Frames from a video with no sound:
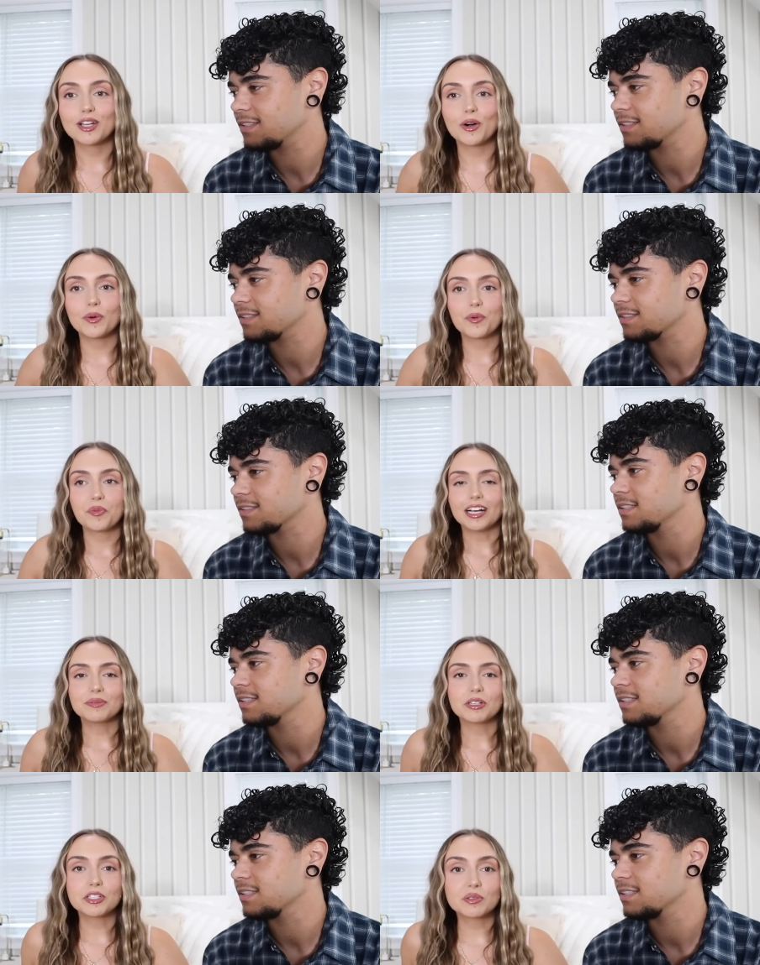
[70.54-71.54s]
Speaker 1: So as
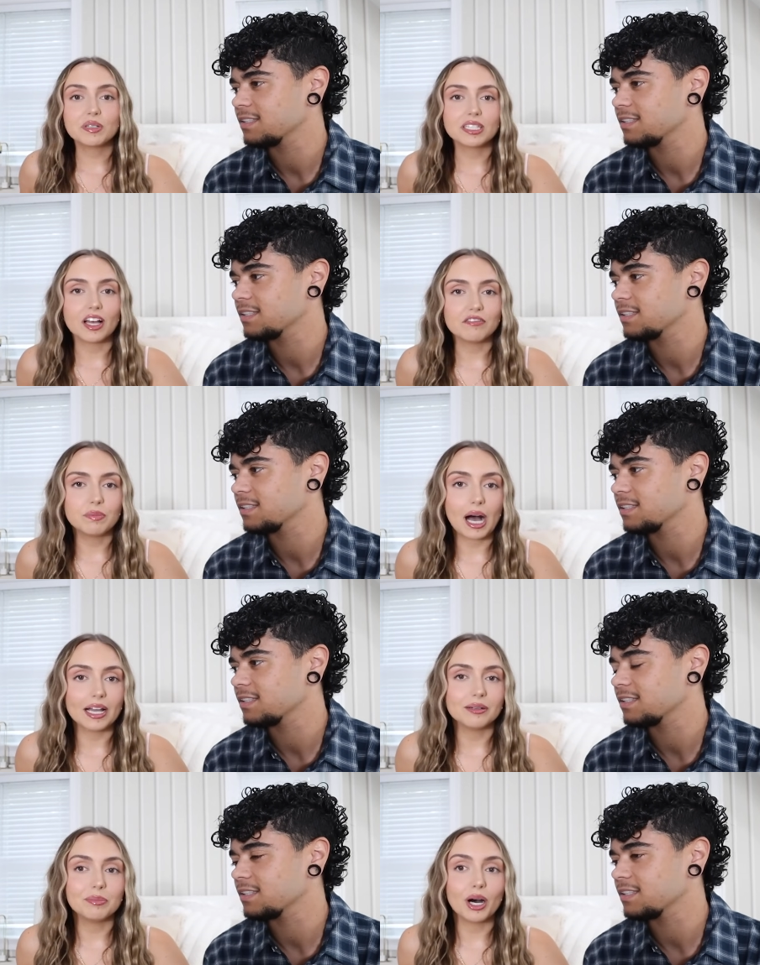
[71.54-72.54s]
much as we love
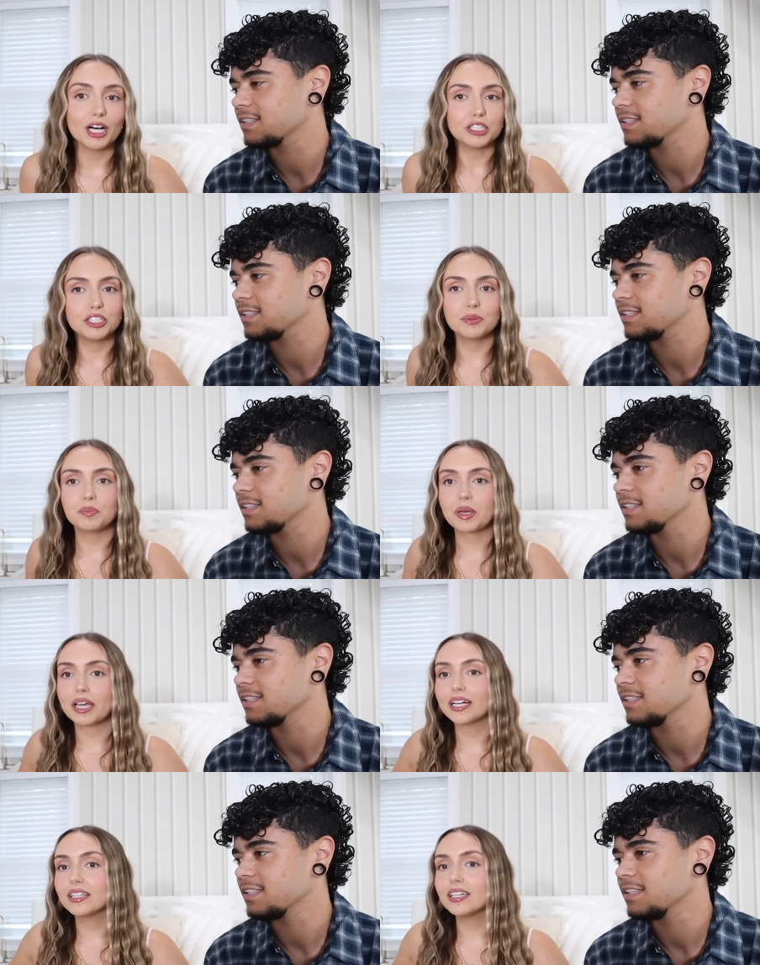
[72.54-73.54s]
Pie and Pudge,
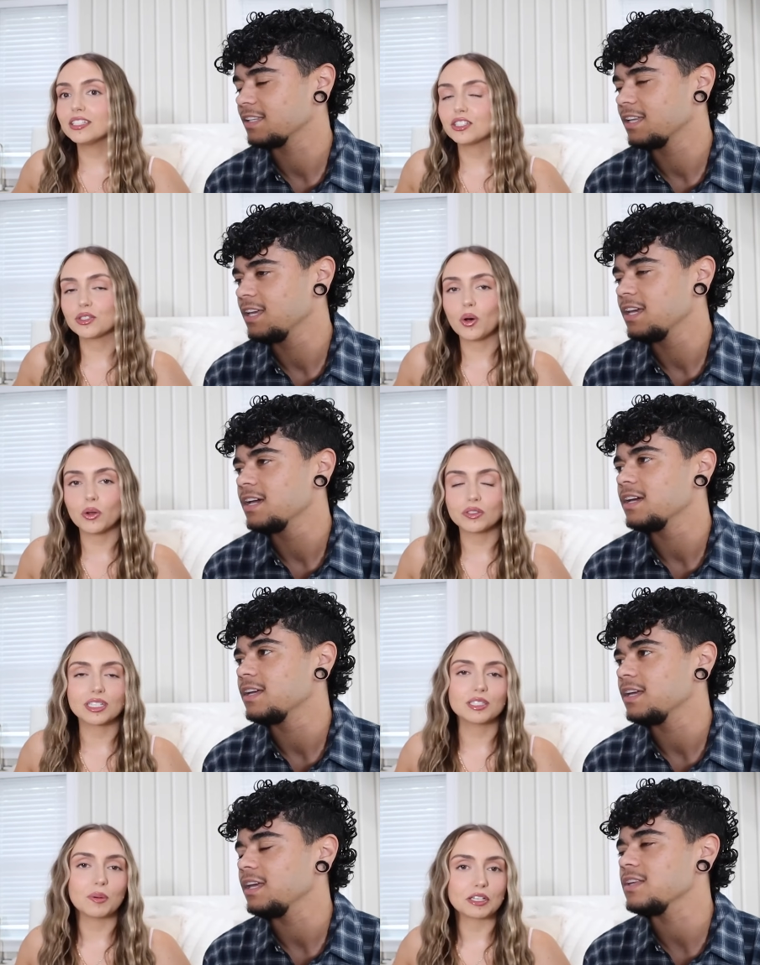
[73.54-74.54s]
Piglet just holds a
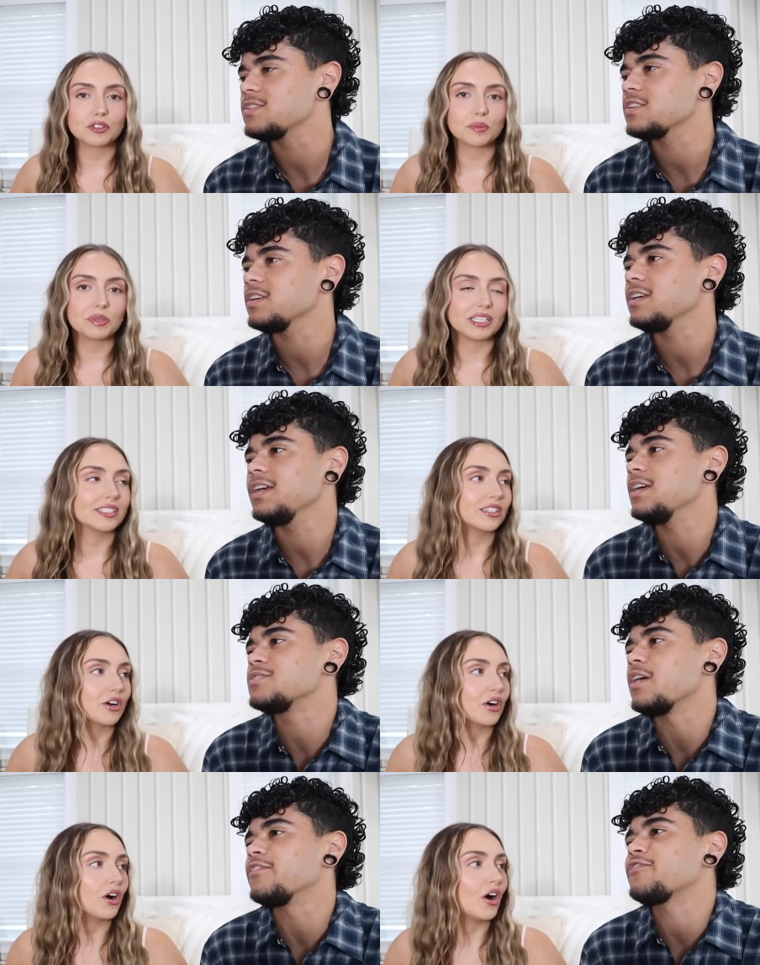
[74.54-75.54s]
special it's, place. In it's
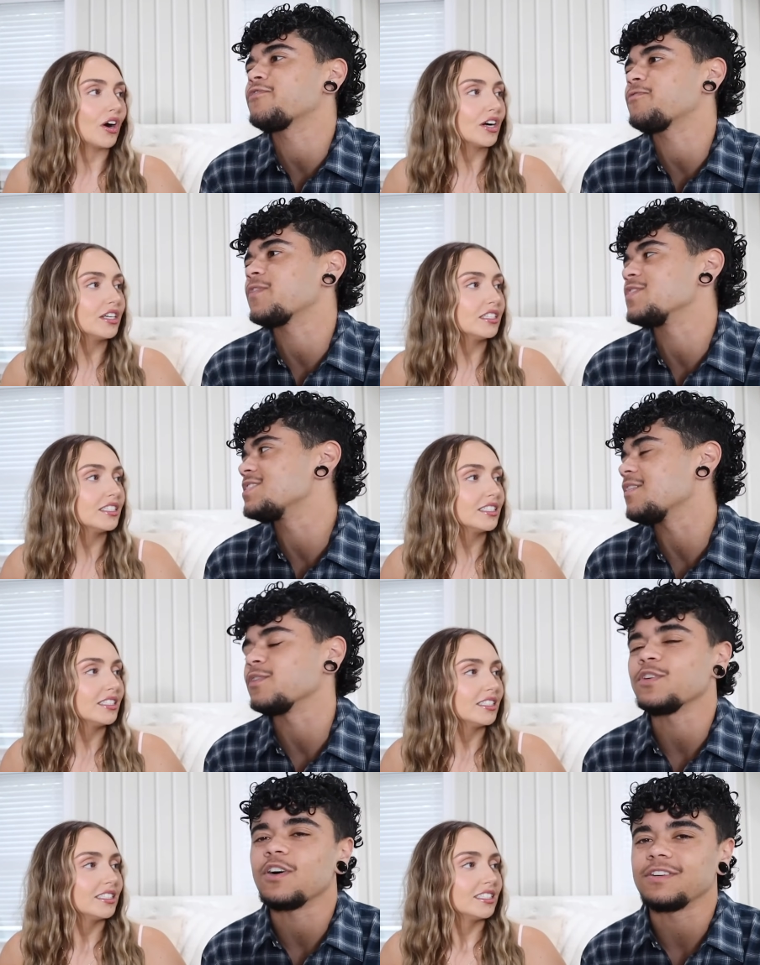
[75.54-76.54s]
our, our heart. first
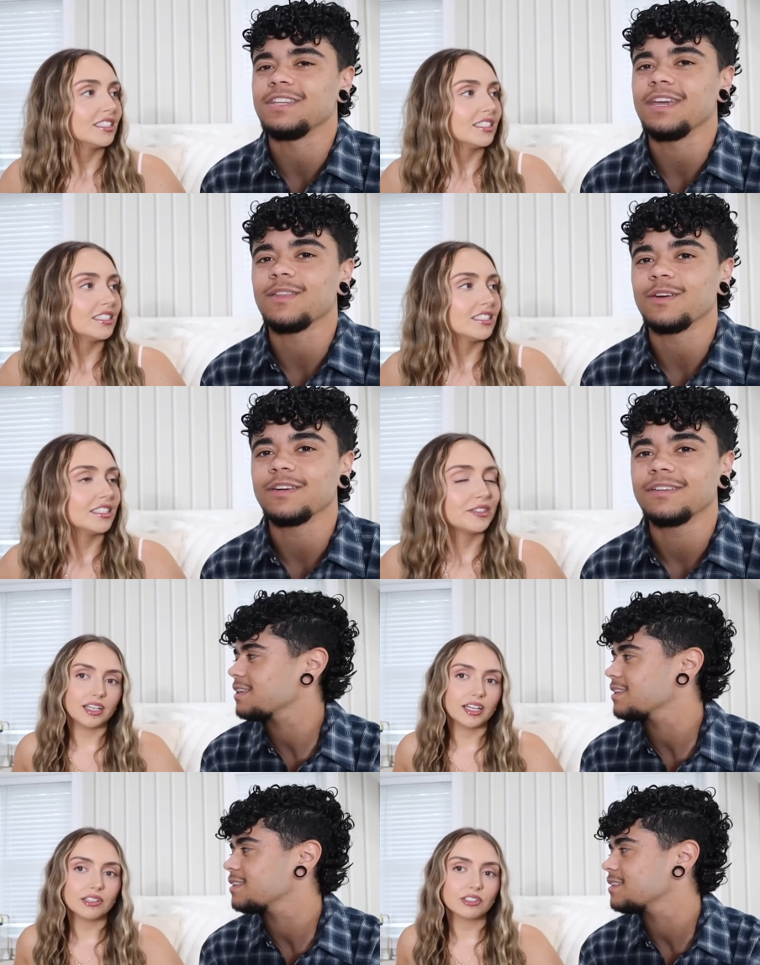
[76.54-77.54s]
Speaker 2: ever dog together.
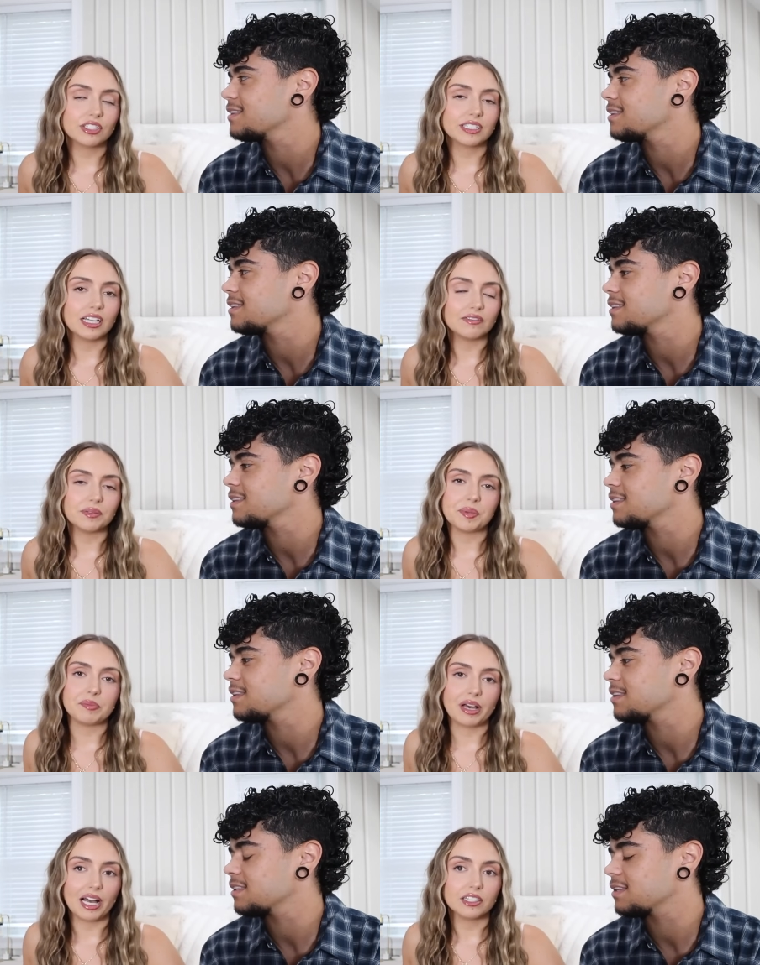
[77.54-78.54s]
Speaker 1: It'll just never be
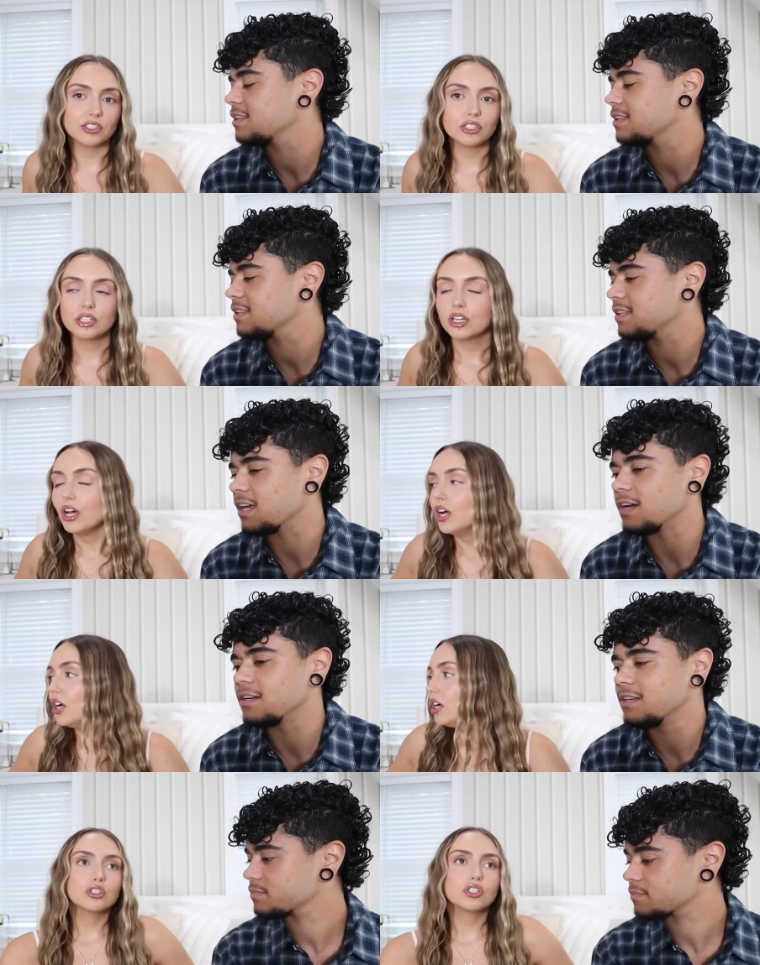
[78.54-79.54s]
matched. Yeah.
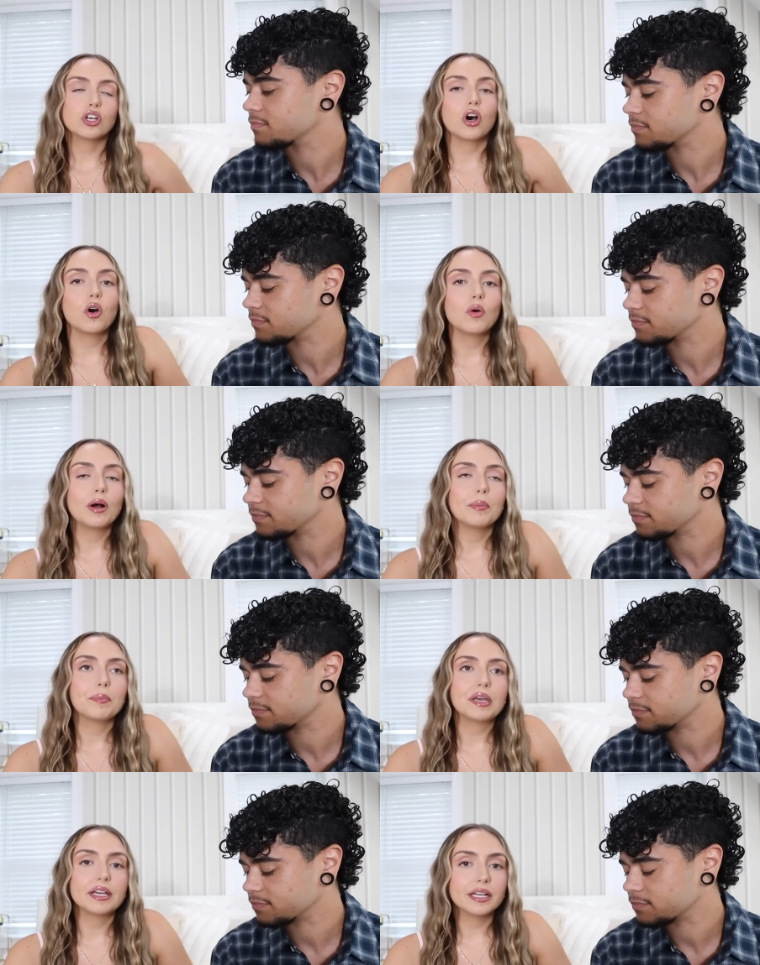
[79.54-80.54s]
So,
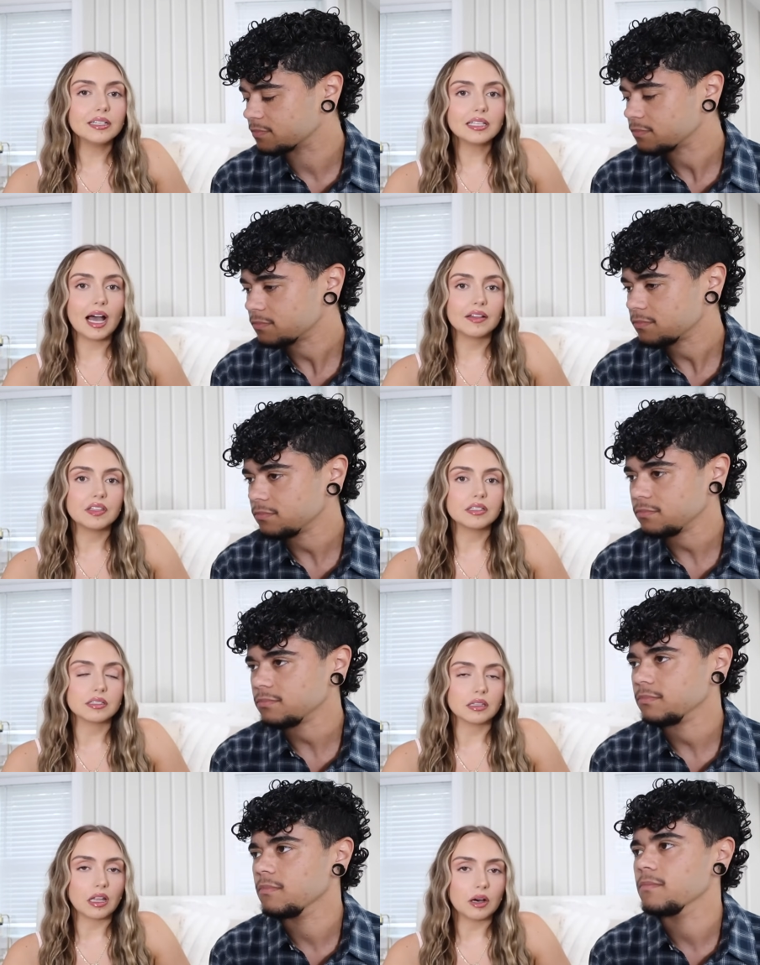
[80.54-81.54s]
Pig has had these
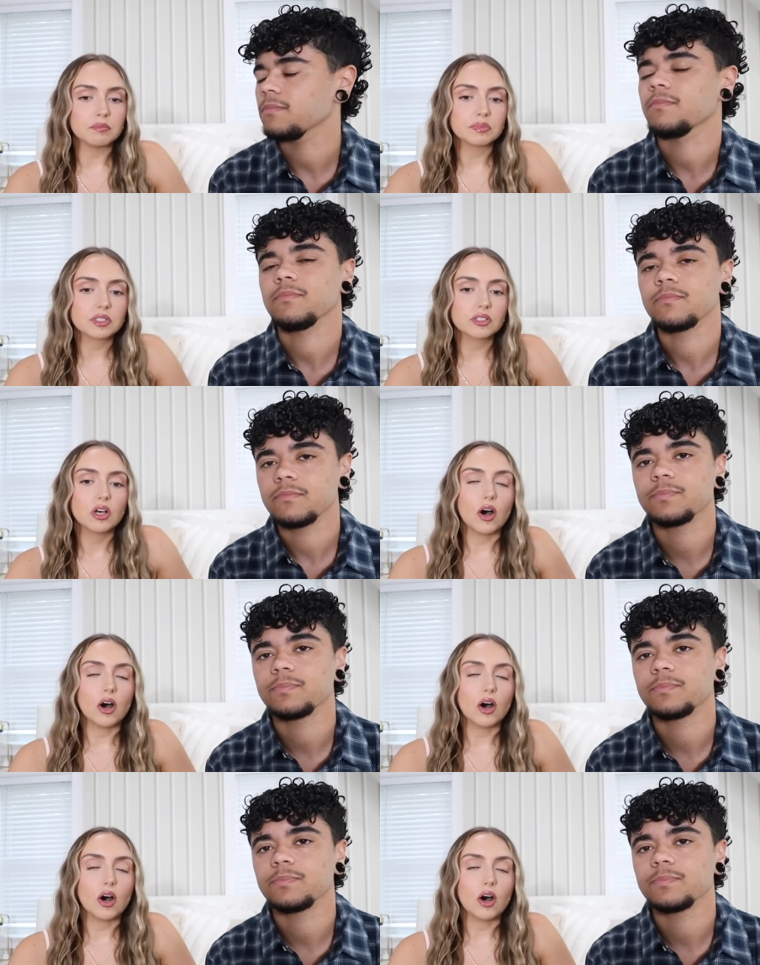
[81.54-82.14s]
lumps